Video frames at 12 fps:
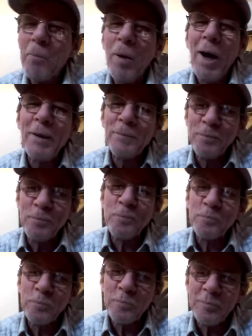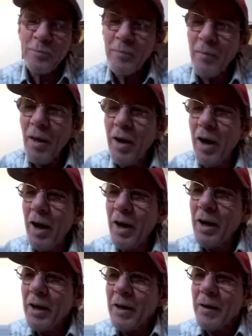but
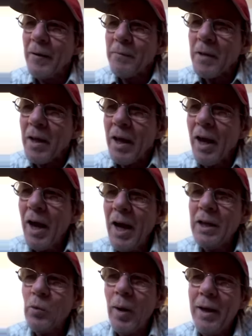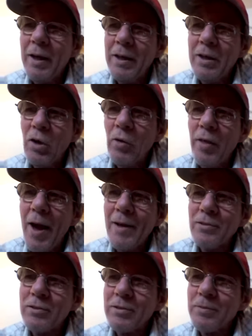uh, anyway, you know,
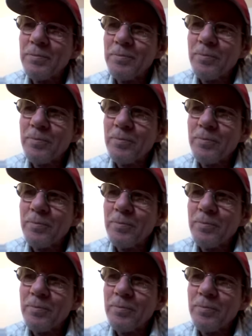that's.